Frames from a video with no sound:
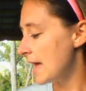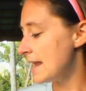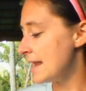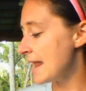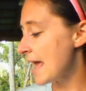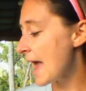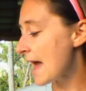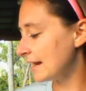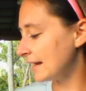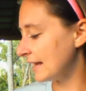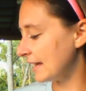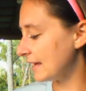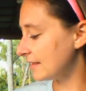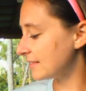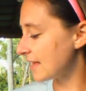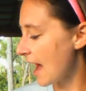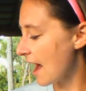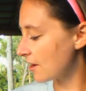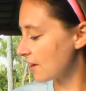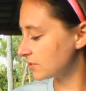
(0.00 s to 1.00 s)

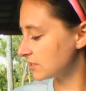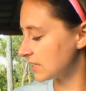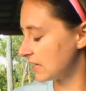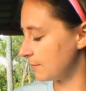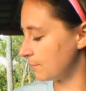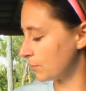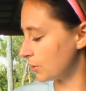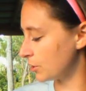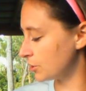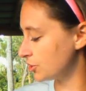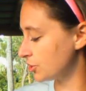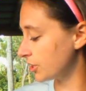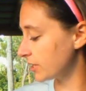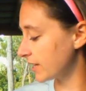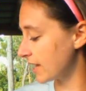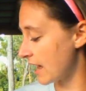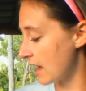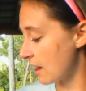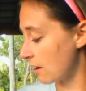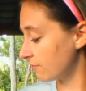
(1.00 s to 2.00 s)
Nanny, the housekeeper,
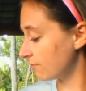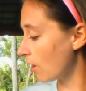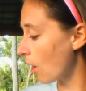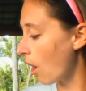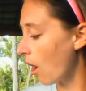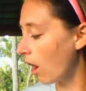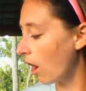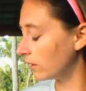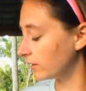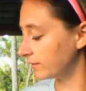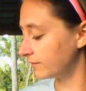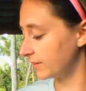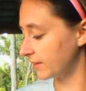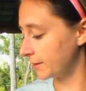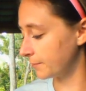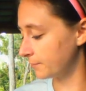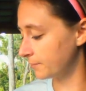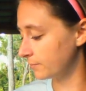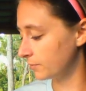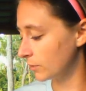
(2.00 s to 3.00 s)
took care of all of
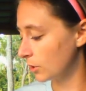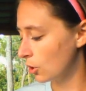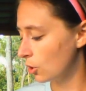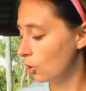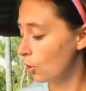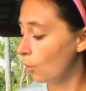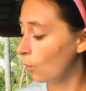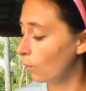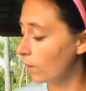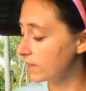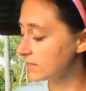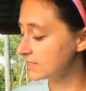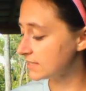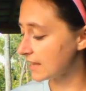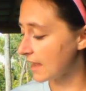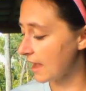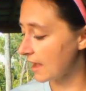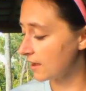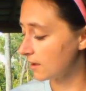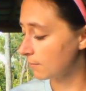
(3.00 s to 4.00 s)
them. One
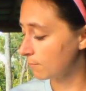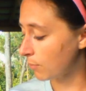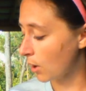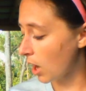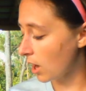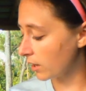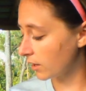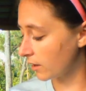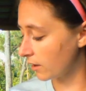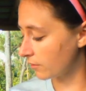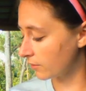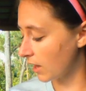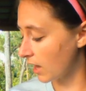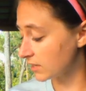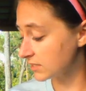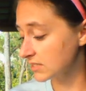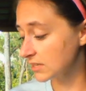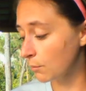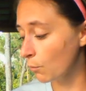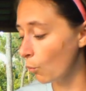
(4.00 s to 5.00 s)
day, Pongo
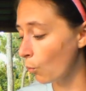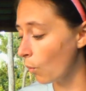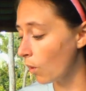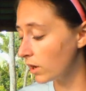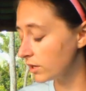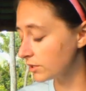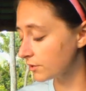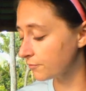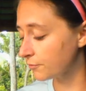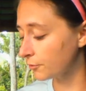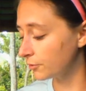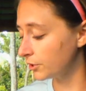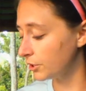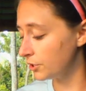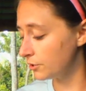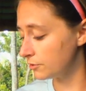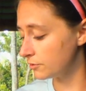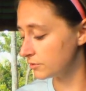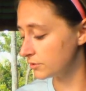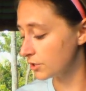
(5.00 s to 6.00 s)
got some wonderful
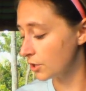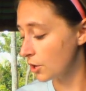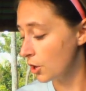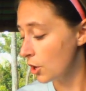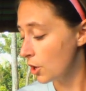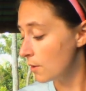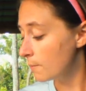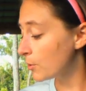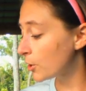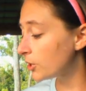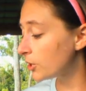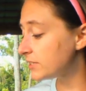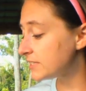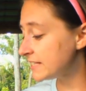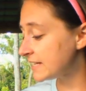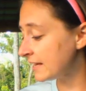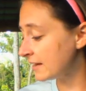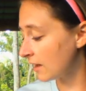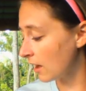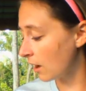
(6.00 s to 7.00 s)
news.
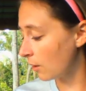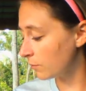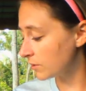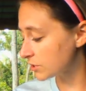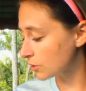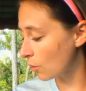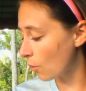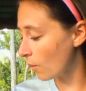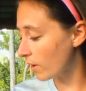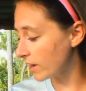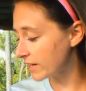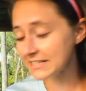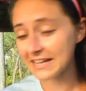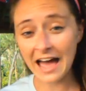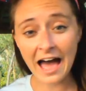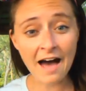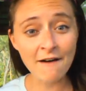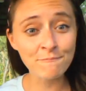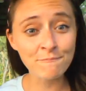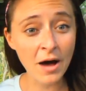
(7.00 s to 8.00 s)
Perdita was going
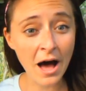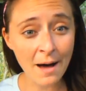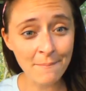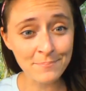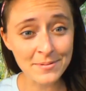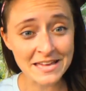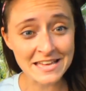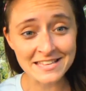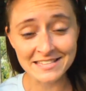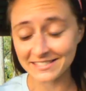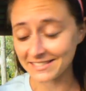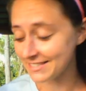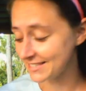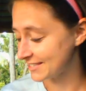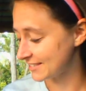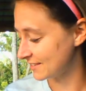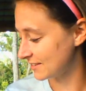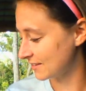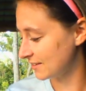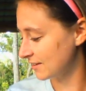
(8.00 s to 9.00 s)
to have
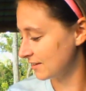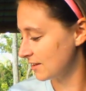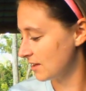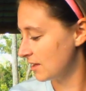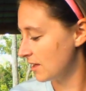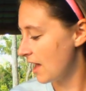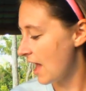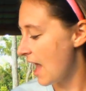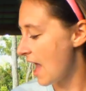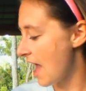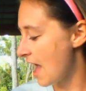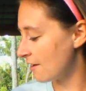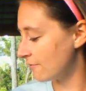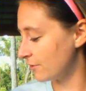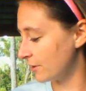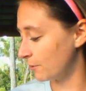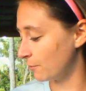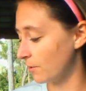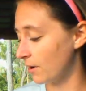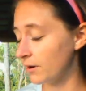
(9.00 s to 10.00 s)
puppies.
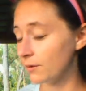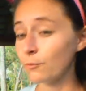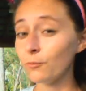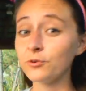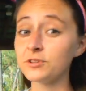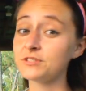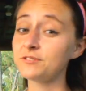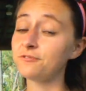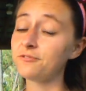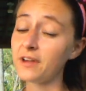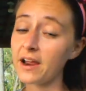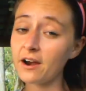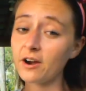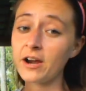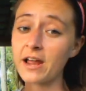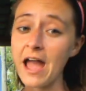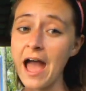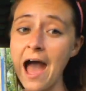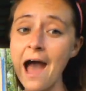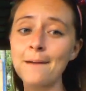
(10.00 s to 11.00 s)
Everyone was
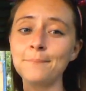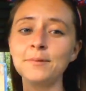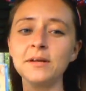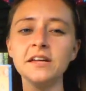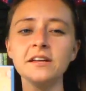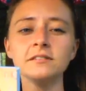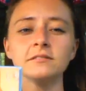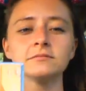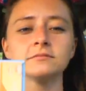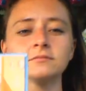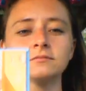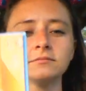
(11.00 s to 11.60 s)
very happy.